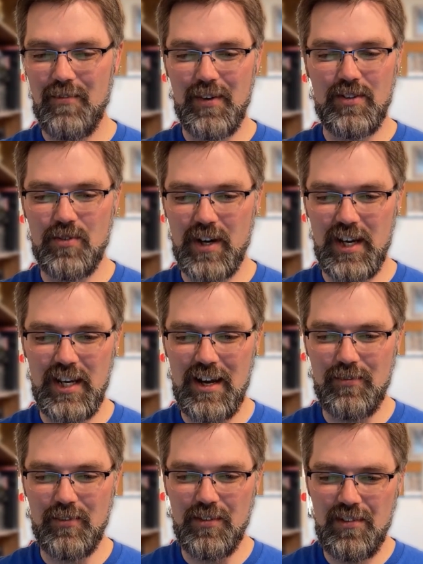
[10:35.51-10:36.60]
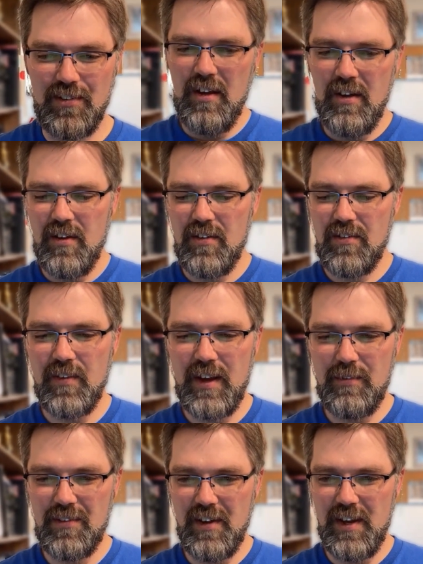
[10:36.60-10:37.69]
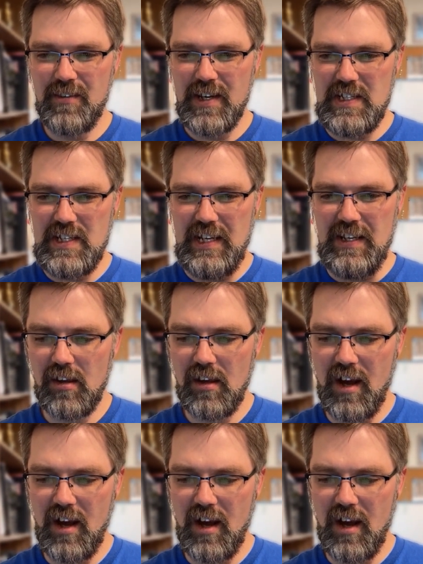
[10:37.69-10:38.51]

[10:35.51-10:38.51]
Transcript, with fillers: Victorian novels. So that was interesting.